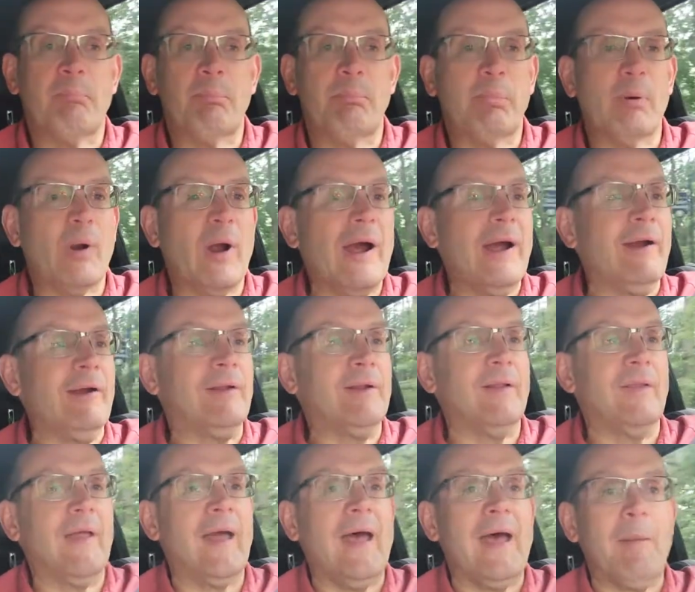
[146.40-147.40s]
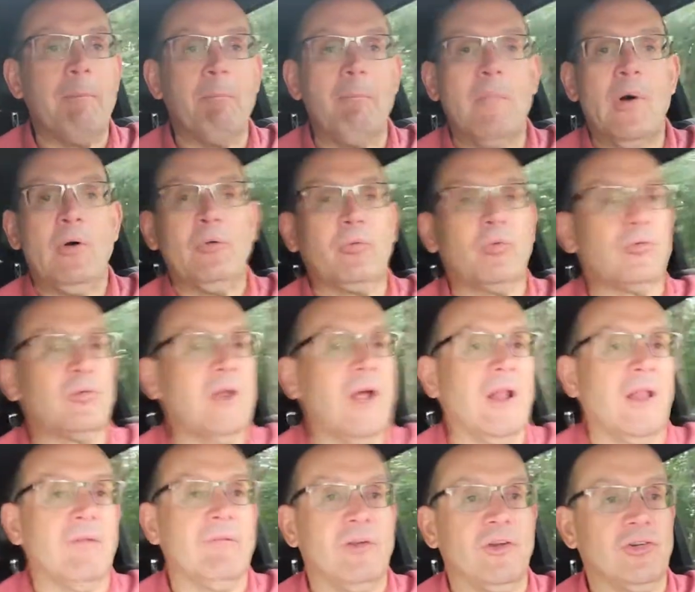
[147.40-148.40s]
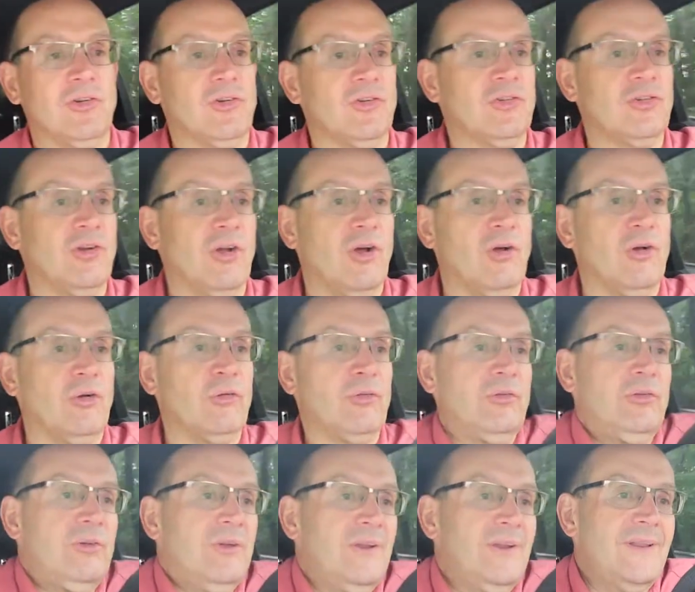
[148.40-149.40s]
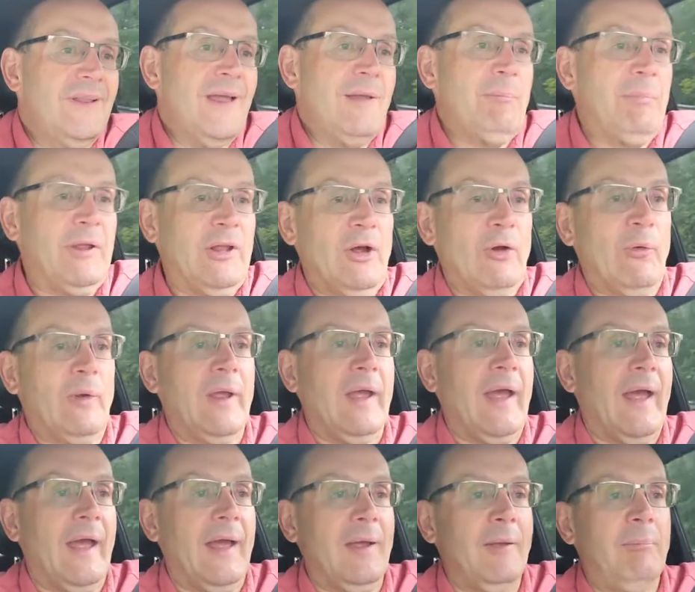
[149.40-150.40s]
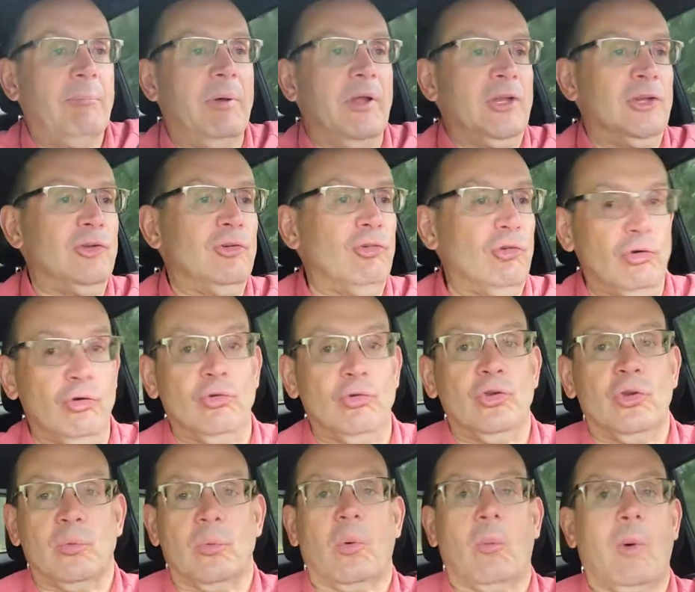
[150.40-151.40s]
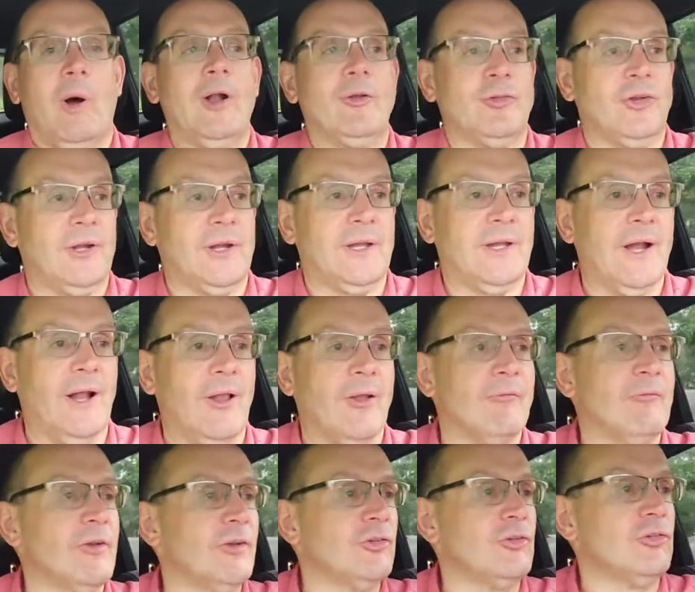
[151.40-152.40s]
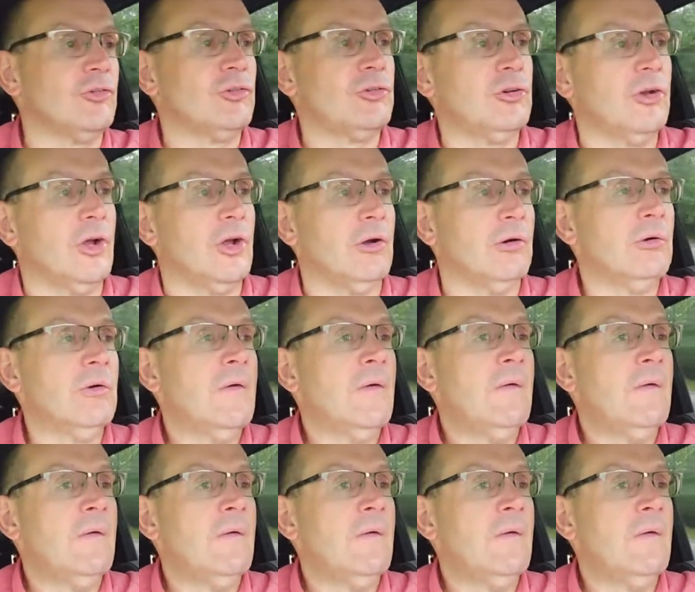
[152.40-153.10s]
Prior to that, most television shows, they'd be okay, but you knew you were watching a television show.